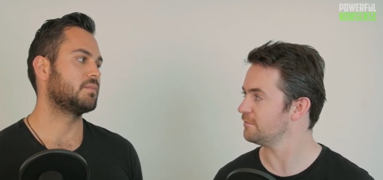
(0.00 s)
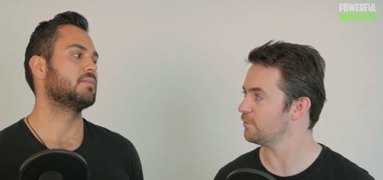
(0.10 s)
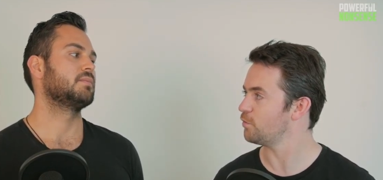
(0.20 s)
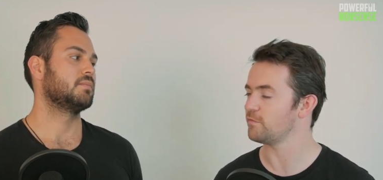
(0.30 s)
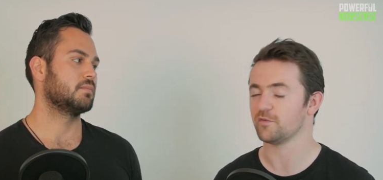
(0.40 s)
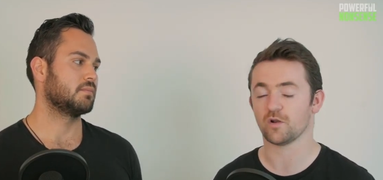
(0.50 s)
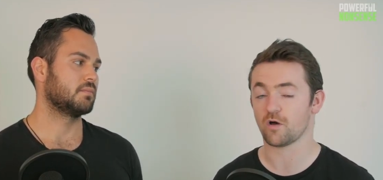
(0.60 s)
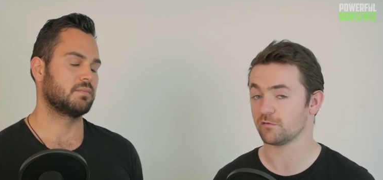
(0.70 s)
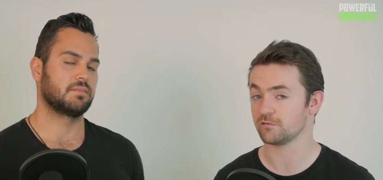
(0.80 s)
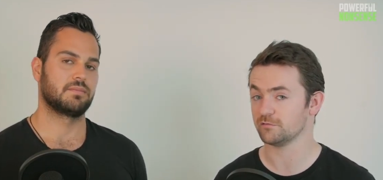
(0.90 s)
Speaker 1: than
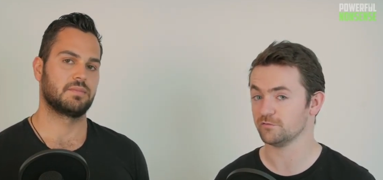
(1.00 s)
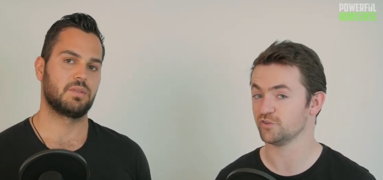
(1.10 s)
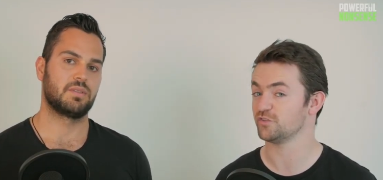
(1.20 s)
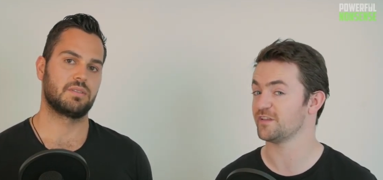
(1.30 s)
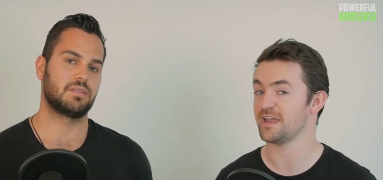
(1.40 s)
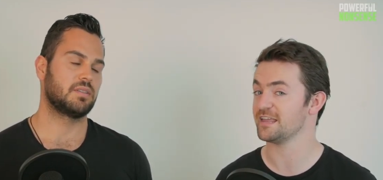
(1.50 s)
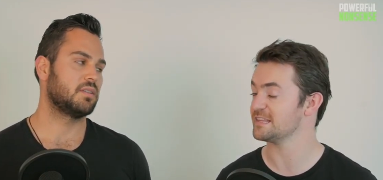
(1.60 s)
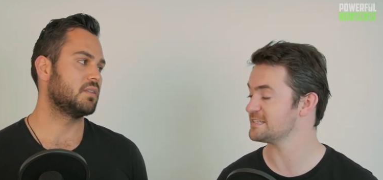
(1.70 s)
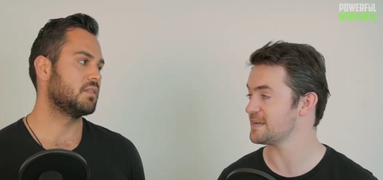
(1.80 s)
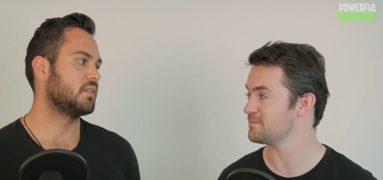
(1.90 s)
waffle on just
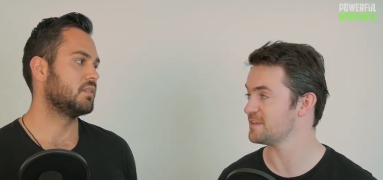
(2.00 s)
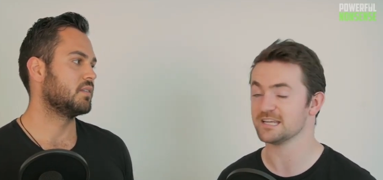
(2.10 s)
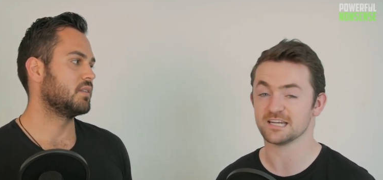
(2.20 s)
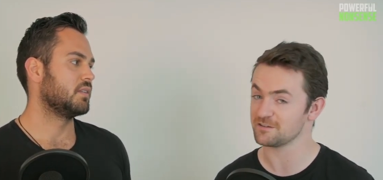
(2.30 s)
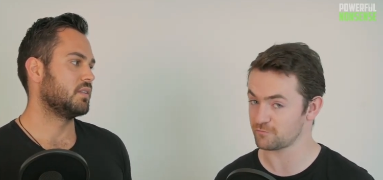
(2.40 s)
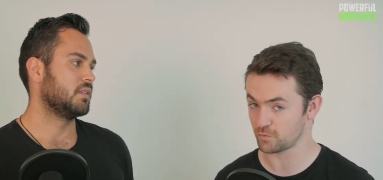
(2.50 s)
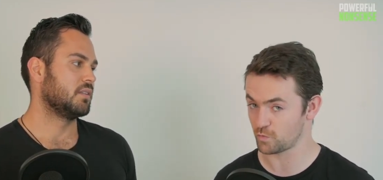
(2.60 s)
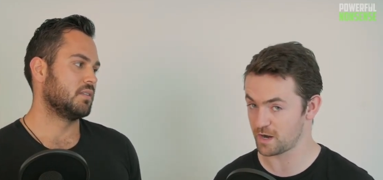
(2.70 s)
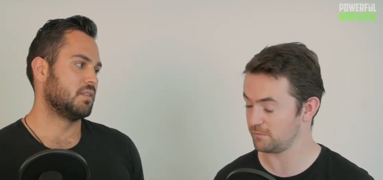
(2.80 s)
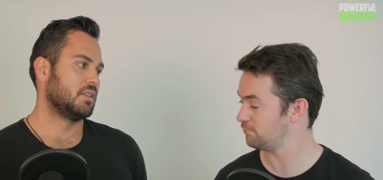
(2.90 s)
saying the same thing in a
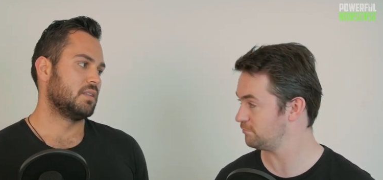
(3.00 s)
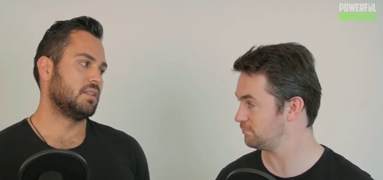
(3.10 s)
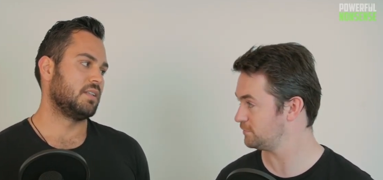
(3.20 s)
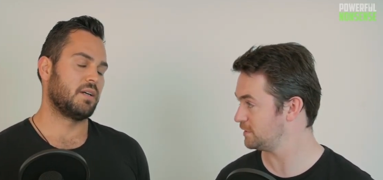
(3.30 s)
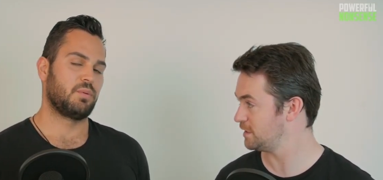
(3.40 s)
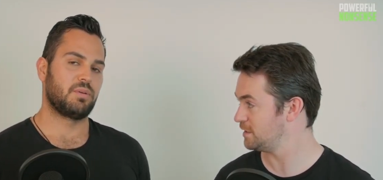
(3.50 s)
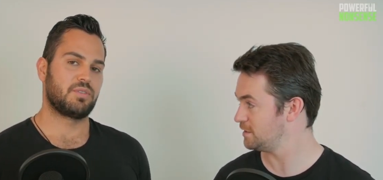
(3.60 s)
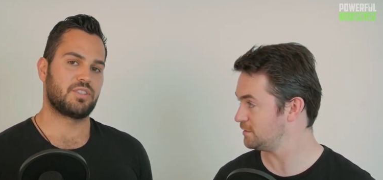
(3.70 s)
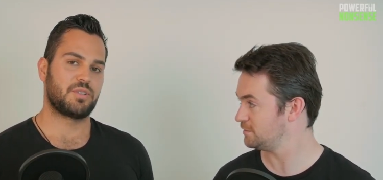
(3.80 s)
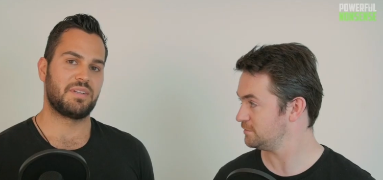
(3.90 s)
different way.
Speaker 2: Yeah,
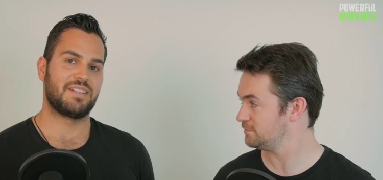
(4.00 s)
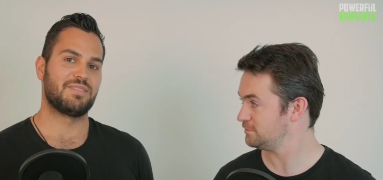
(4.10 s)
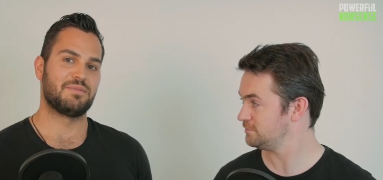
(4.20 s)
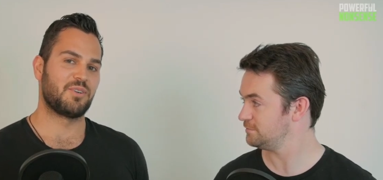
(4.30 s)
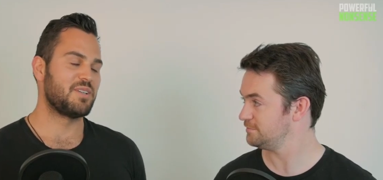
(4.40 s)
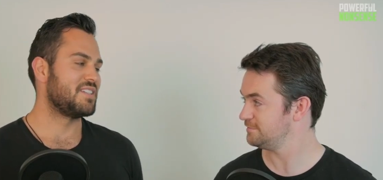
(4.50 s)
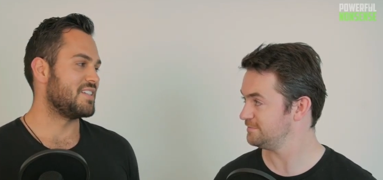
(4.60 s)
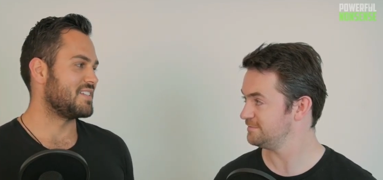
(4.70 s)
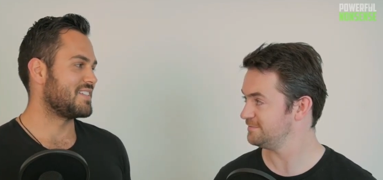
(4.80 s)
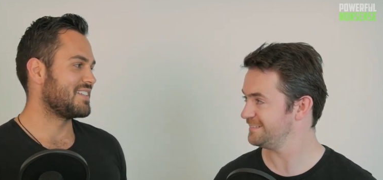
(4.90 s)
we'll just do it in different
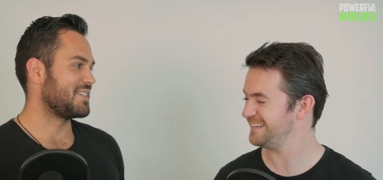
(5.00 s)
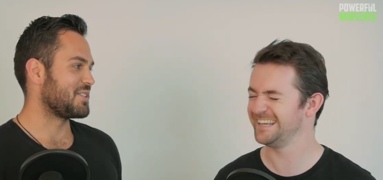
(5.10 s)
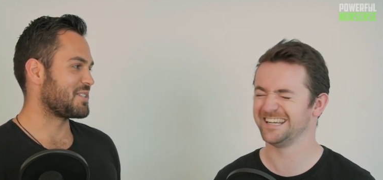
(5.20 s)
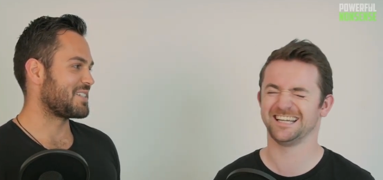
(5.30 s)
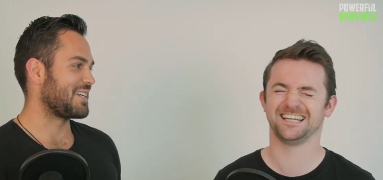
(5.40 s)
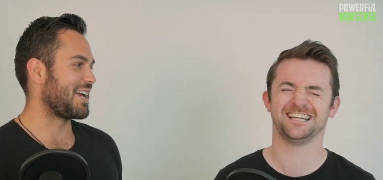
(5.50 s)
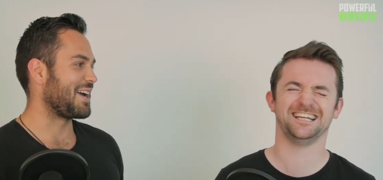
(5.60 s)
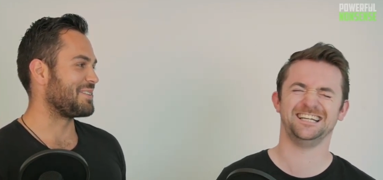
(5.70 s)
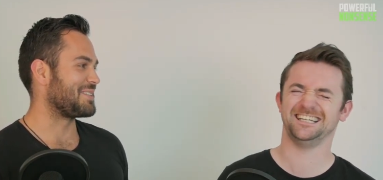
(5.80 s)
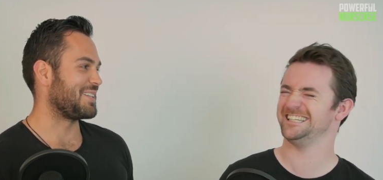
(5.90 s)
voices and just see
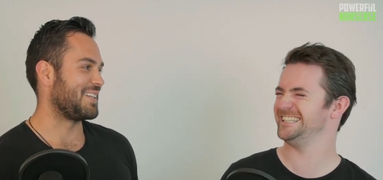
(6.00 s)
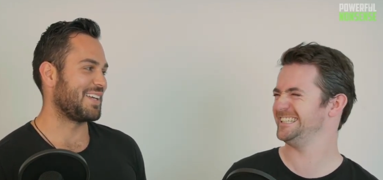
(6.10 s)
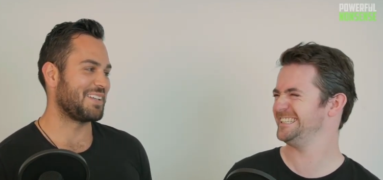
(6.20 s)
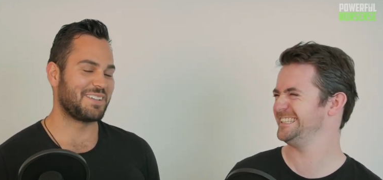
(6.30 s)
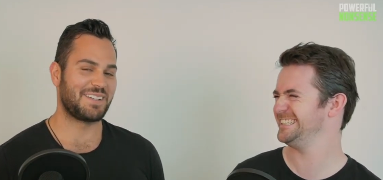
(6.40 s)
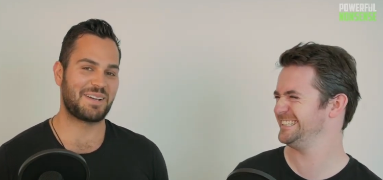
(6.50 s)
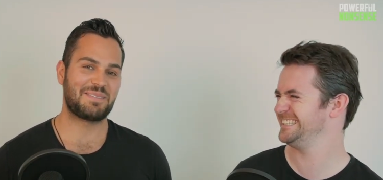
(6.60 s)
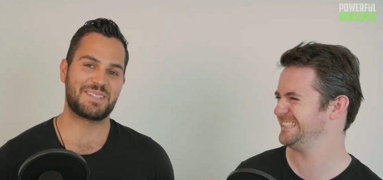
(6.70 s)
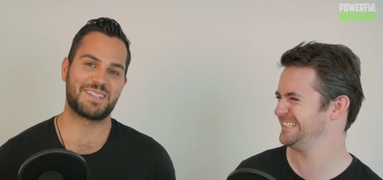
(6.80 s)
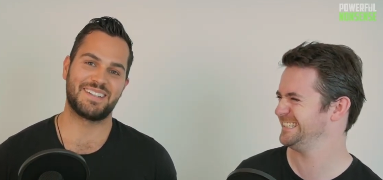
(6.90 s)
it out until the end of the
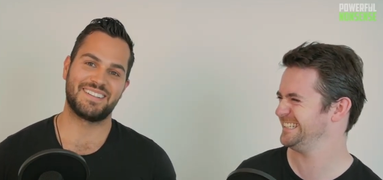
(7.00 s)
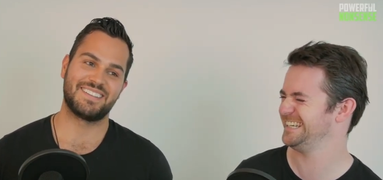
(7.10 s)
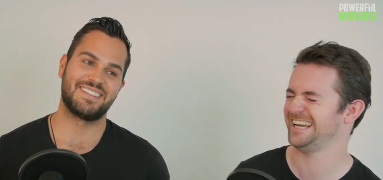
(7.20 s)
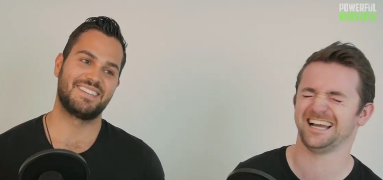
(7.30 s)
episode.